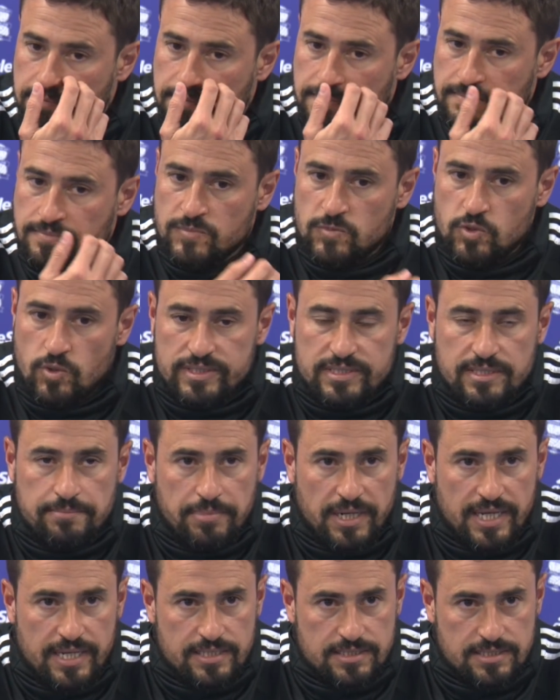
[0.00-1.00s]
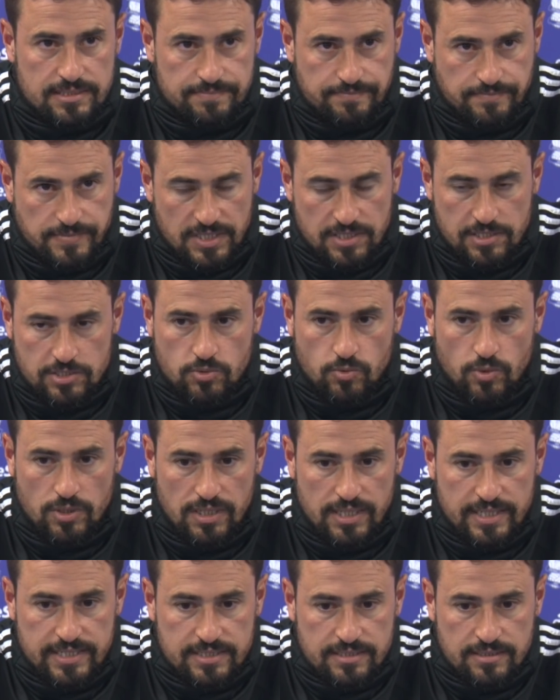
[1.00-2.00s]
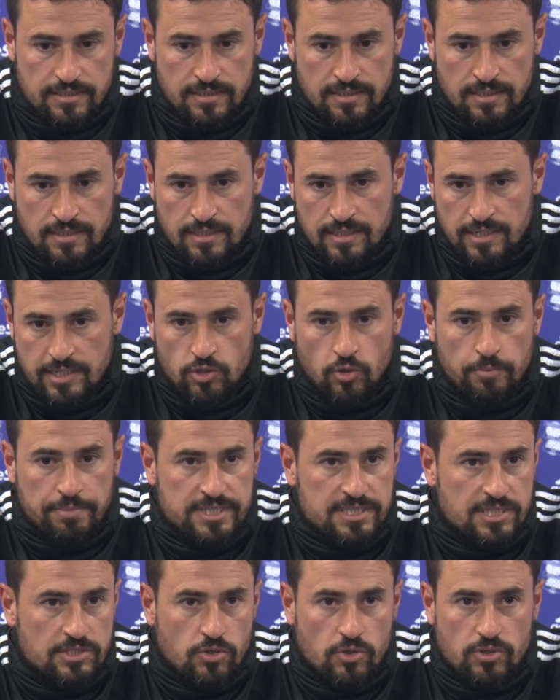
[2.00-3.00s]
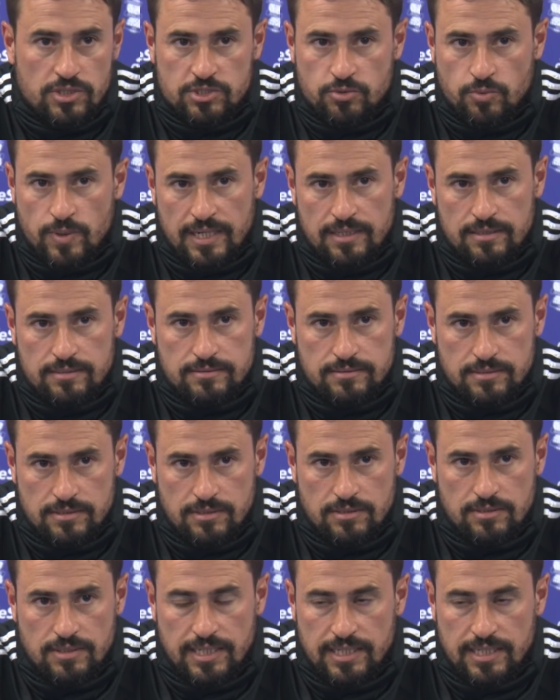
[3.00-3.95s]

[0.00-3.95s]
20 players in the squad list, it opens the door as well, you know.